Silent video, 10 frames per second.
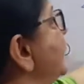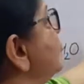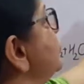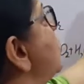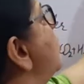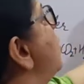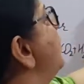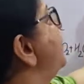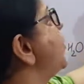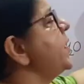H2O
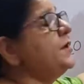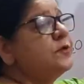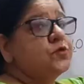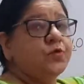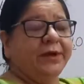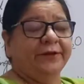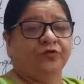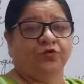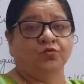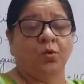or 0.2
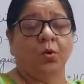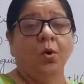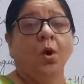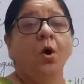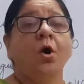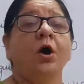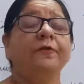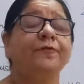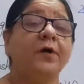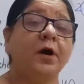H2O, or
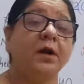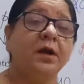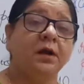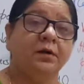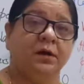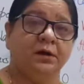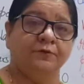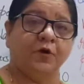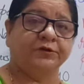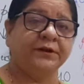for
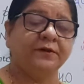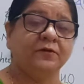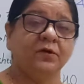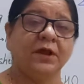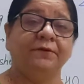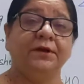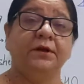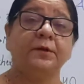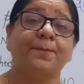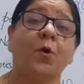washing soda we
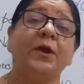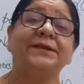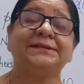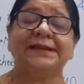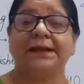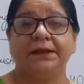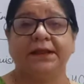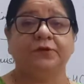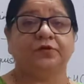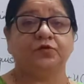learned 0.10
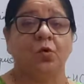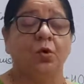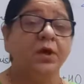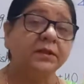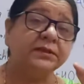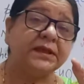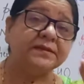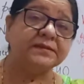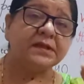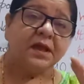H2O.
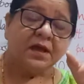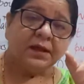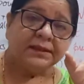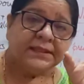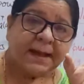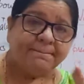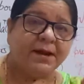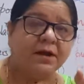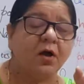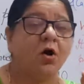This
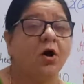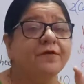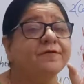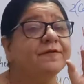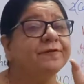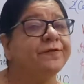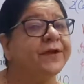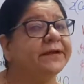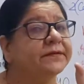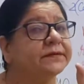number of
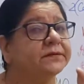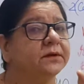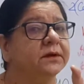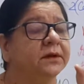fixed